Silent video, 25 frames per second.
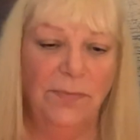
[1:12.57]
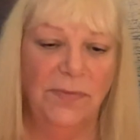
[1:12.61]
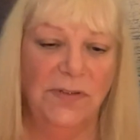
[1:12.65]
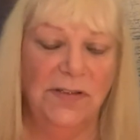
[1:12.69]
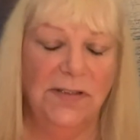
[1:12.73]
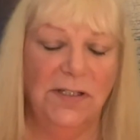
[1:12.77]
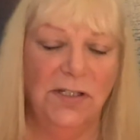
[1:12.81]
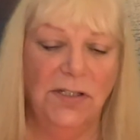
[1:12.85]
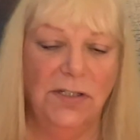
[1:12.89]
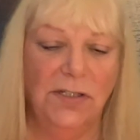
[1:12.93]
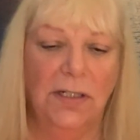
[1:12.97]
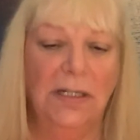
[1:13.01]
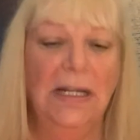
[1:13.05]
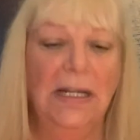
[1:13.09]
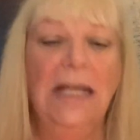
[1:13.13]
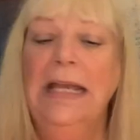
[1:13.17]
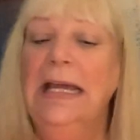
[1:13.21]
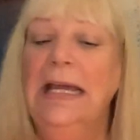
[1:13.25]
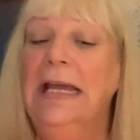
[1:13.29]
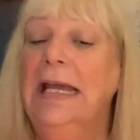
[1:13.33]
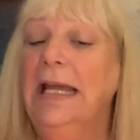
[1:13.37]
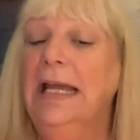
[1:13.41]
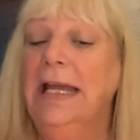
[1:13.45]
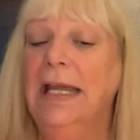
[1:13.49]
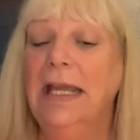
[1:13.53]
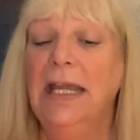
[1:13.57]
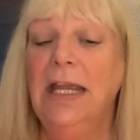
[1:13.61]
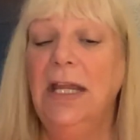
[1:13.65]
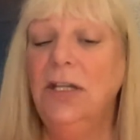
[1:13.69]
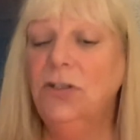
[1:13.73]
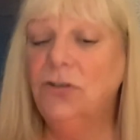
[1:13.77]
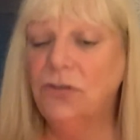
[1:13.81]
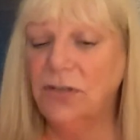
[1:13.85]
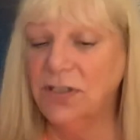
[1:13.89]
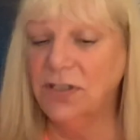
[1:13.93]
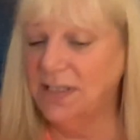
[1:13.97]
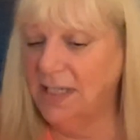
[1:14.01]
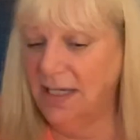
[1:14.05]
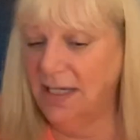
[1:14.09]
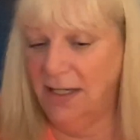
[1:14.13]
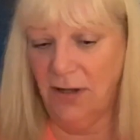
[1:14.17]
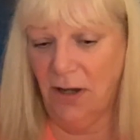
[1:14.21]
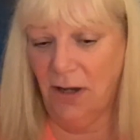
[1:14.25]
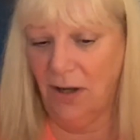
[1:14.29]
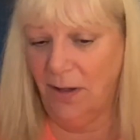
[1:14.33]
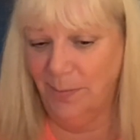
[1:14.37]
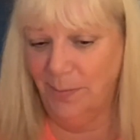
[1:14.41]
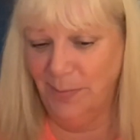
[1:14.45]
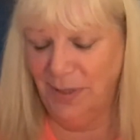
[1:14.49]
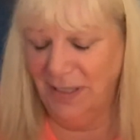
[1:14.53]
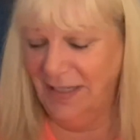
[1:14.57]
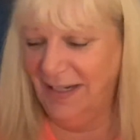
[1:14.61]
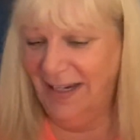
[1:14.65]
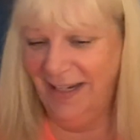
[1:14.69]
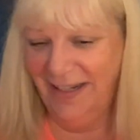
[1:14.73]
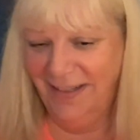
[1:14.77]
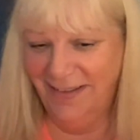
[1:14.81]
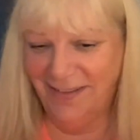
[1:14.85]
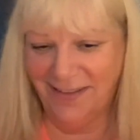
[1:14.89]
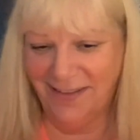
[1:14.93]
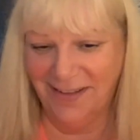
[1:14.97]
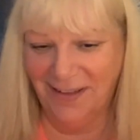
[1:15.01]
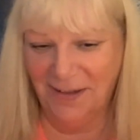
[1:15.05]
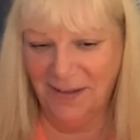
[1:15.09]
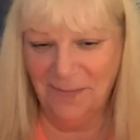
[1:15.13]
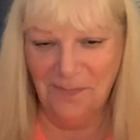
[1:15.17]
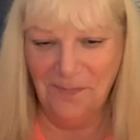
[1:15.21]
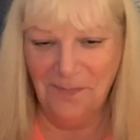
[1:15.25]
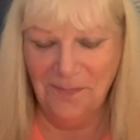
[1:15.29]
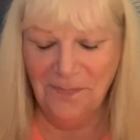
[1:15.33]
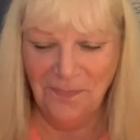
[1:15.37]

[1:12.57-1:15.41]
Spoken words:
position. Interesting combination.